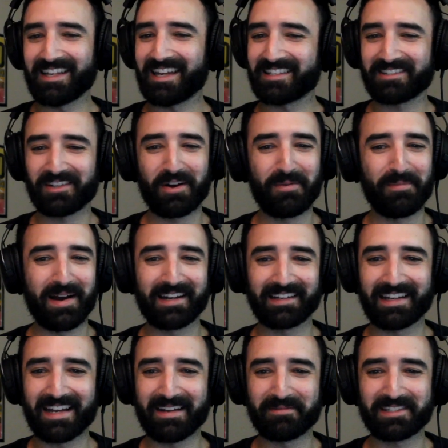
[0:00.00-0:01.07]
Yeah, it's all mind
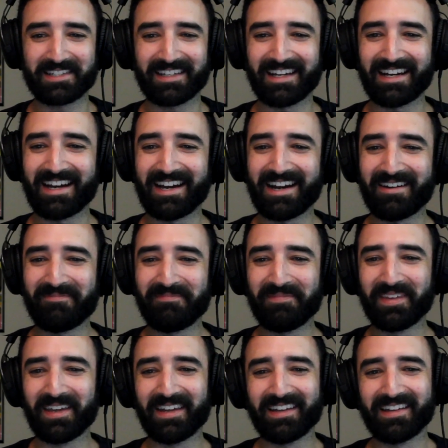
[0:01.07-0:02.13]
games.
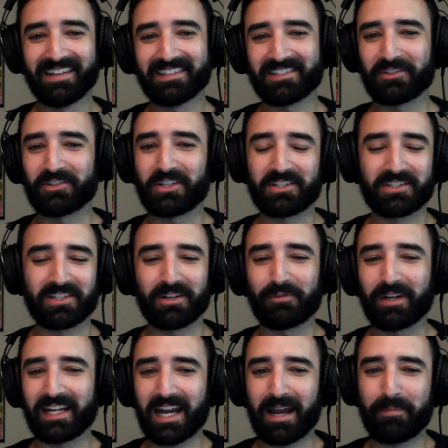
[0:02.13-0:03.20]
So just to
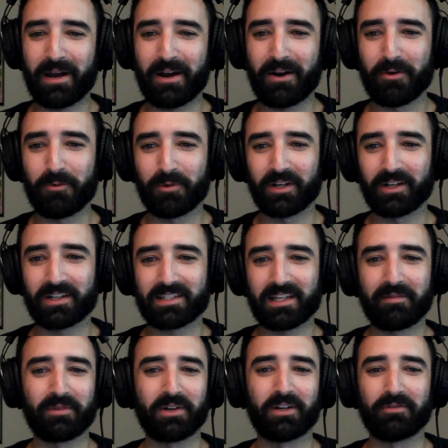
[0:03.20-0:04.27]
recap how it works,
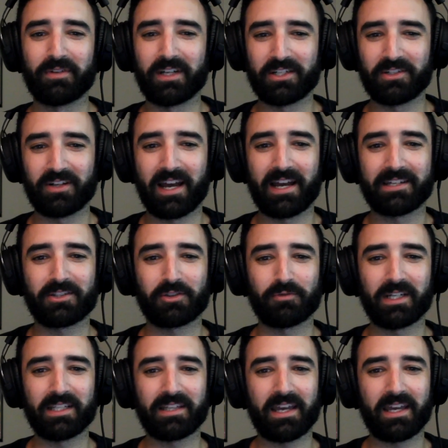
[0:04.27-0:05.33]
I'm going to read you guys
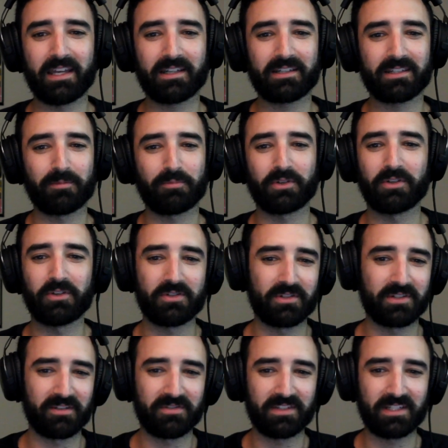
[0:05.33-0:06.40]
three takes. The
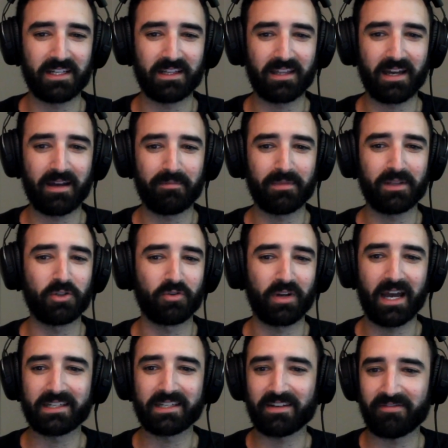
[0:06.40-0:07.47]
producers have seen them. You
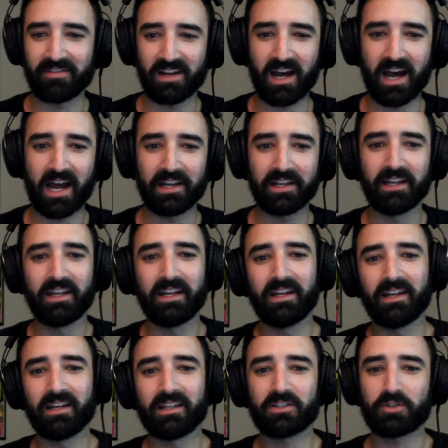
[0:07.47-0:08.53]
guys have not.
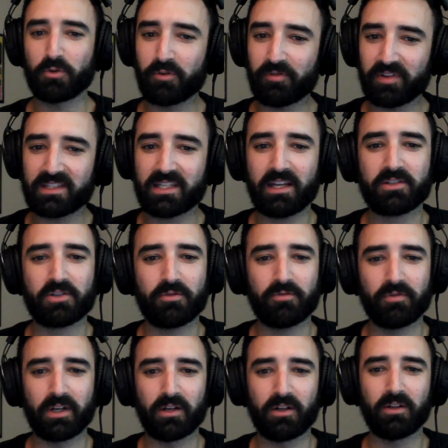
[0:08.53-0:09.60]
Two of the takes are
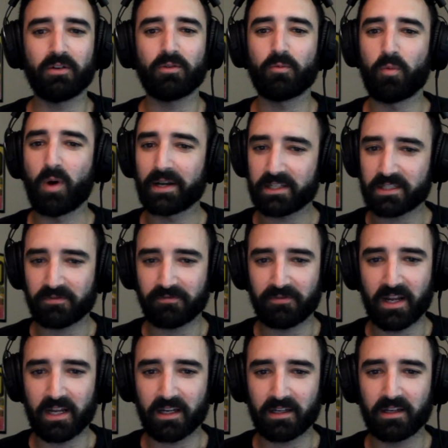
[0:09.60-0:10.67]
real. One is
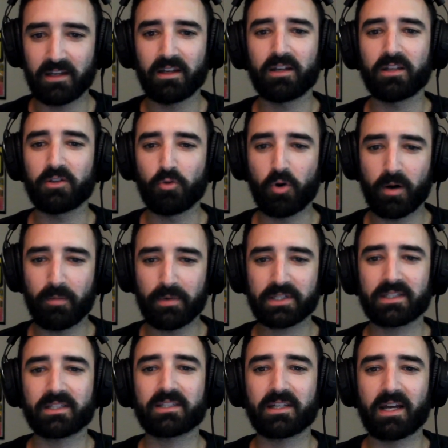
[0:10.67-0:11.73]
fake. You all
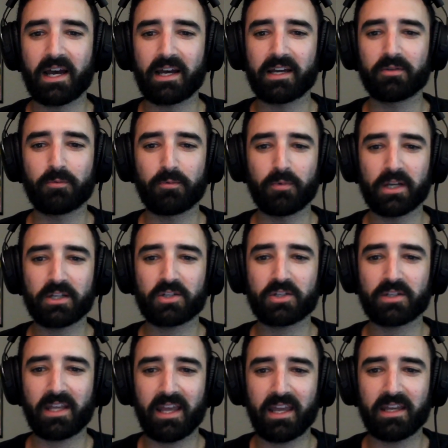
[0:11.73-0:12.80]
must decide
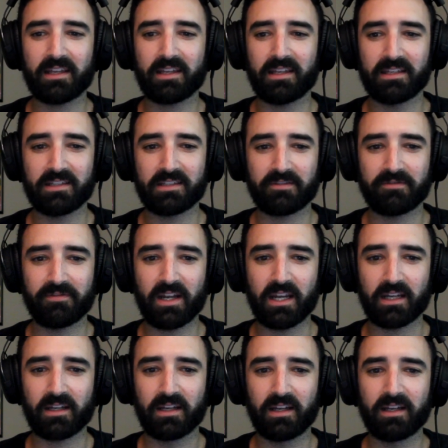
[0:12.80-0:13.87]
which take is
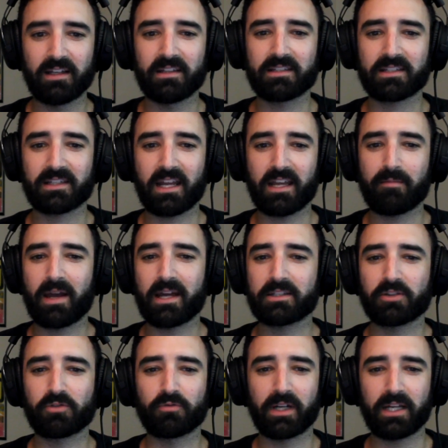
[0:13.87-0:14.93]
fake. This game
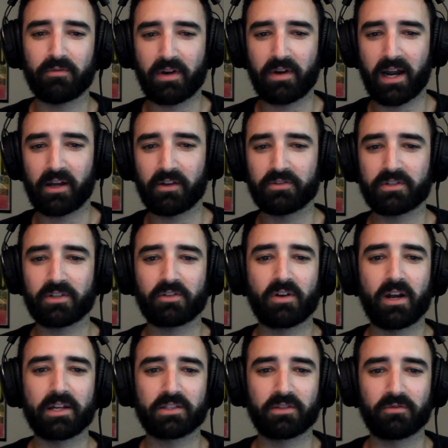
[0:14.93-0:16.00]
has three rounds
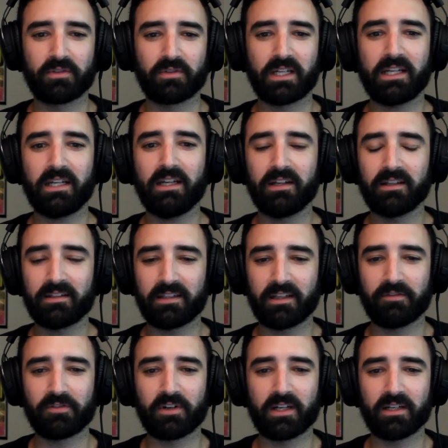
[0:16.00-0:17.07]
across three
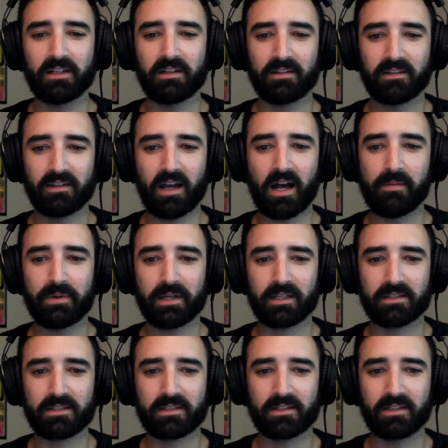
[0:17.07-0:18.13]
different
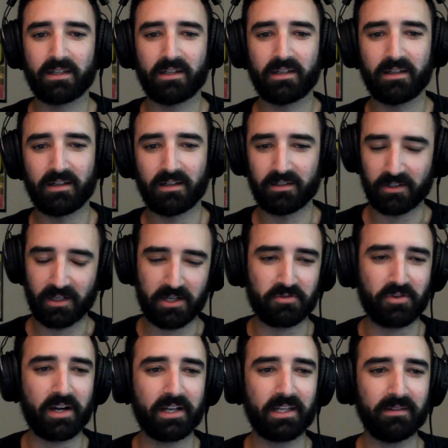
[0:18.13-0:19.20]
topics. You
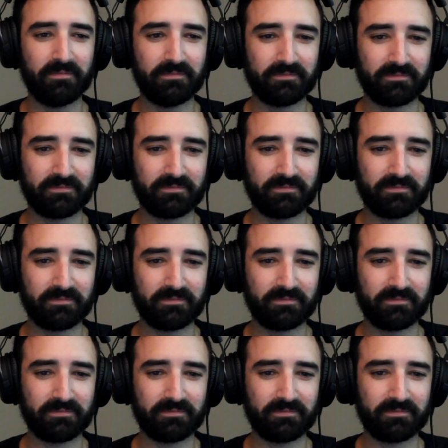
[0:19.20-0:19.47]
guys ready?